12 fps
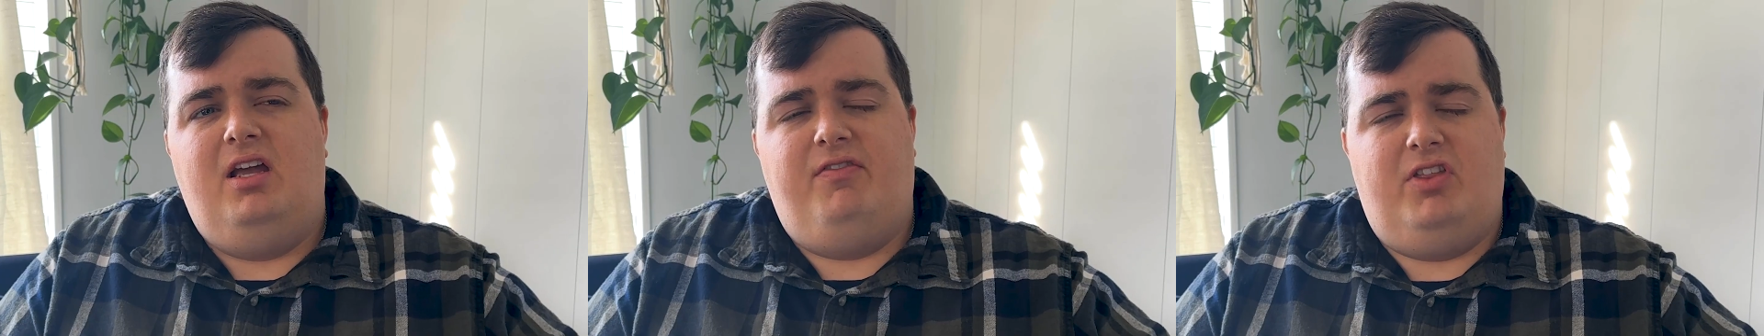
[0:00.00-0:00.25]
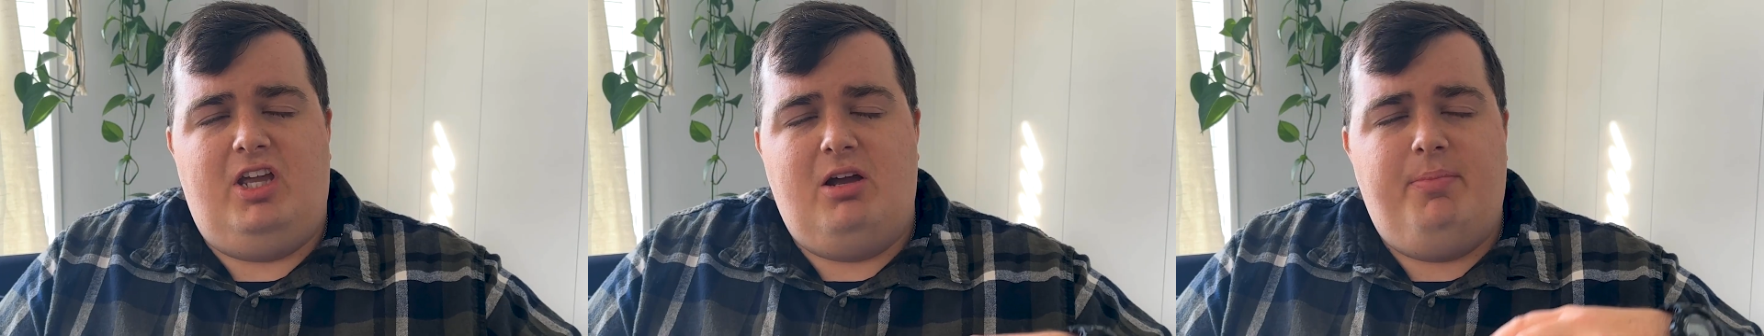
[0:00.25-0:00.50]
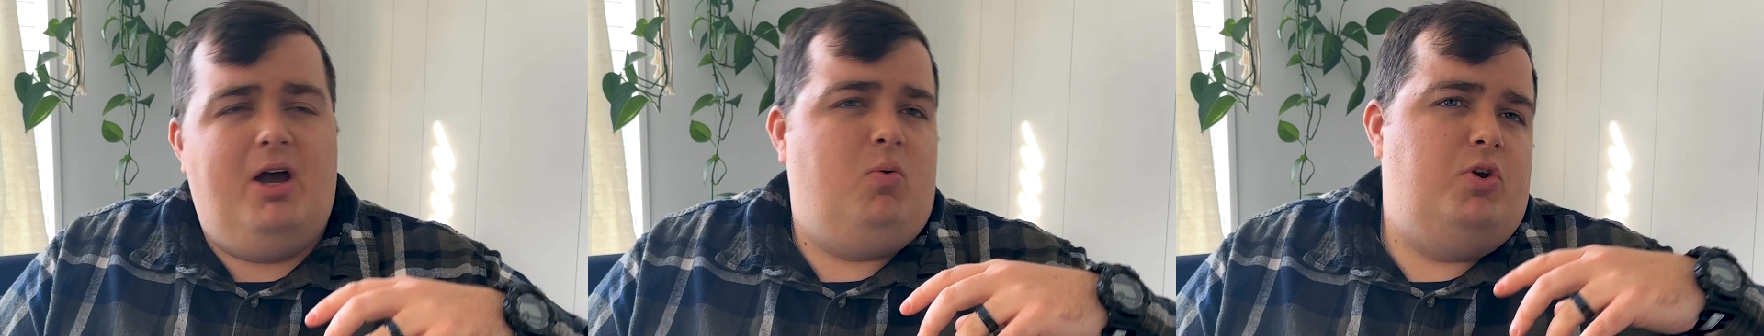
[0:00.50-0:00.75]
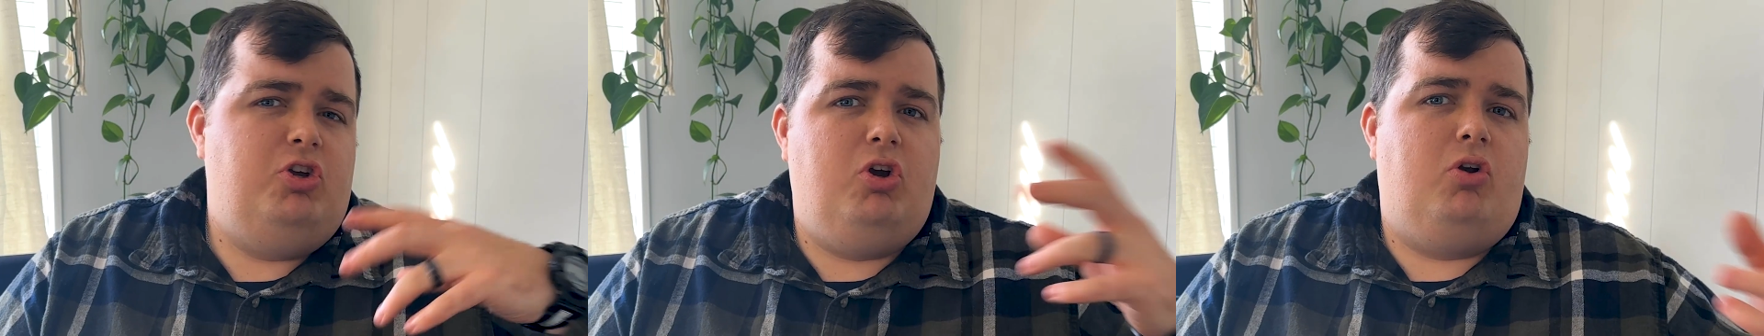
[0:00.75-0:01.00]
if you think
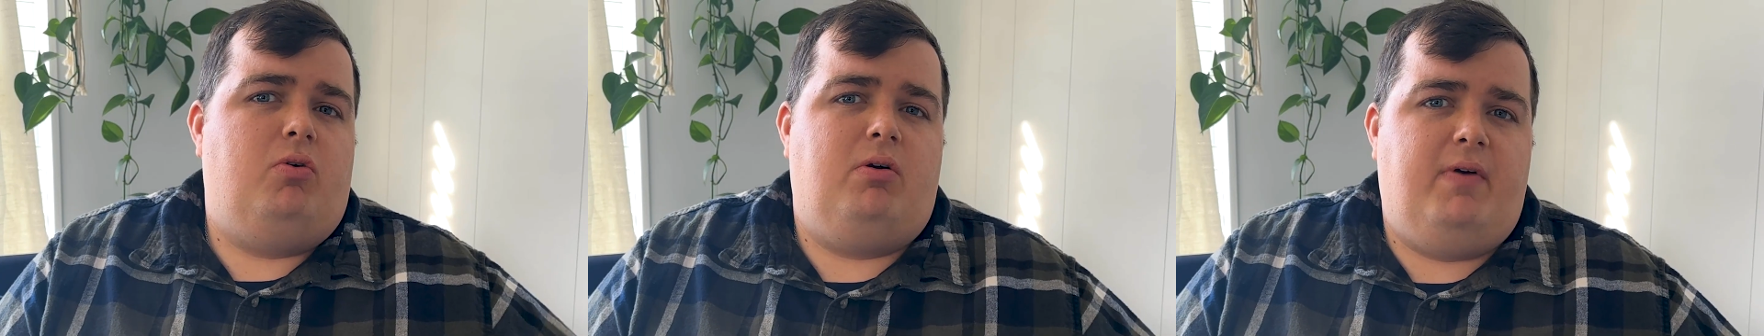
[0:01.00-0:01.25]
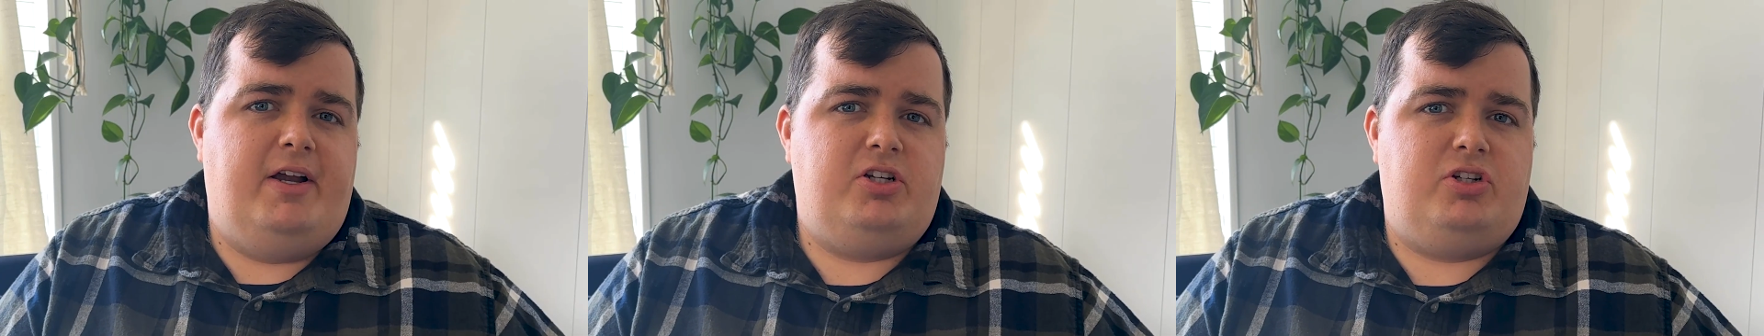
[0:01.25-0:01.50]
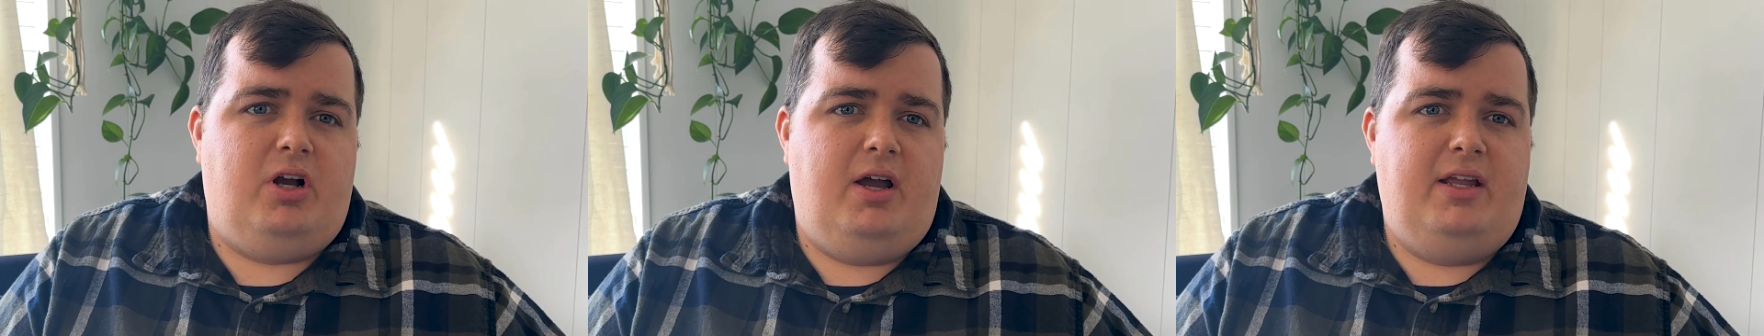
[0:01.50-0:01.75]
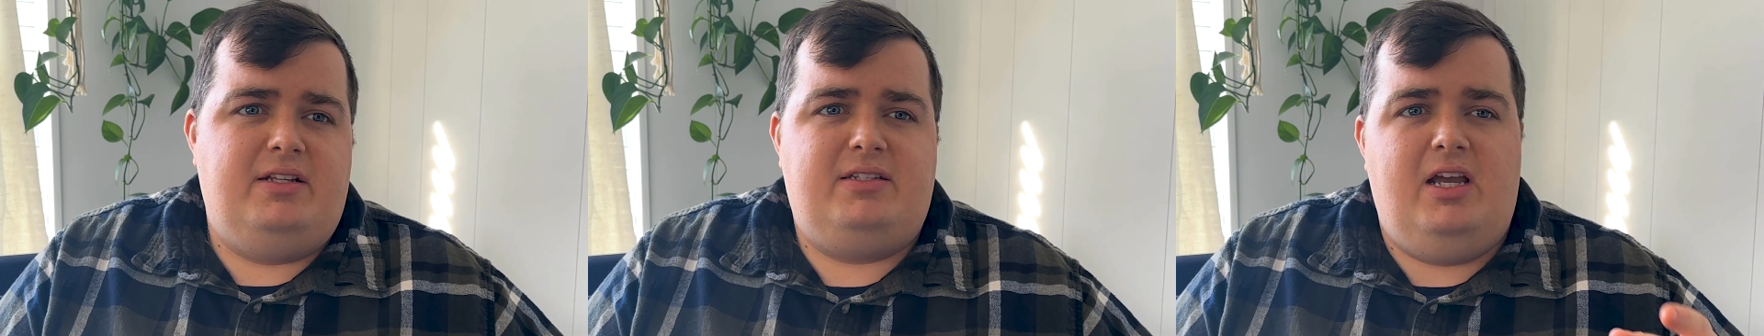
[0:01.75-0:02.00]
about when you go to a
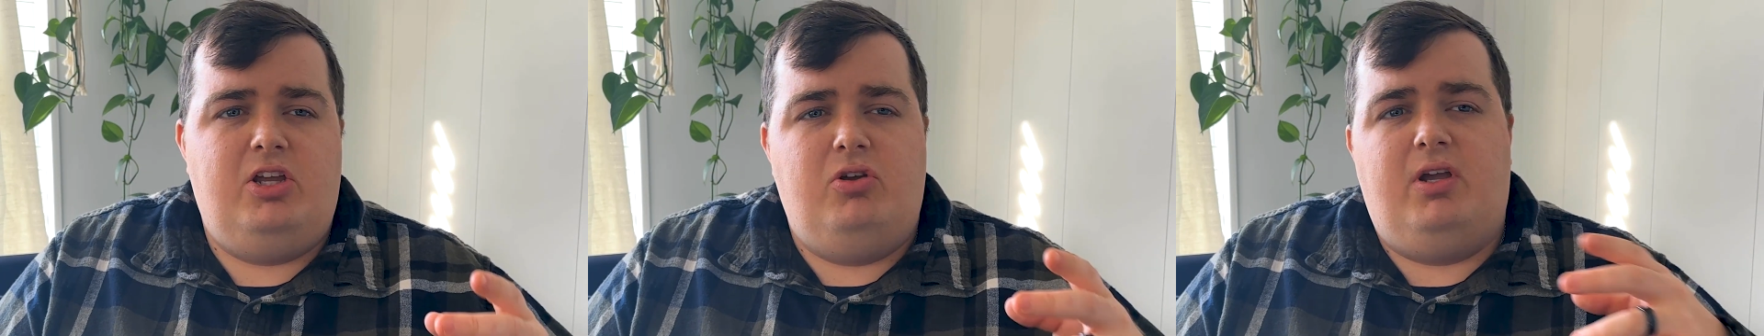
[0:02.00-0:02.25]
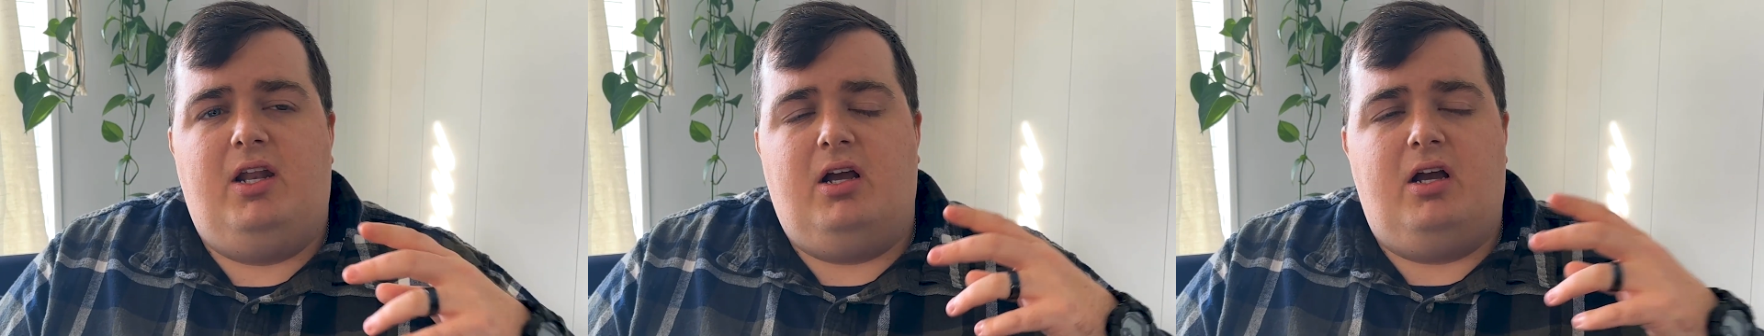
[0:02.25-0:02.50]
restaurant and say you get a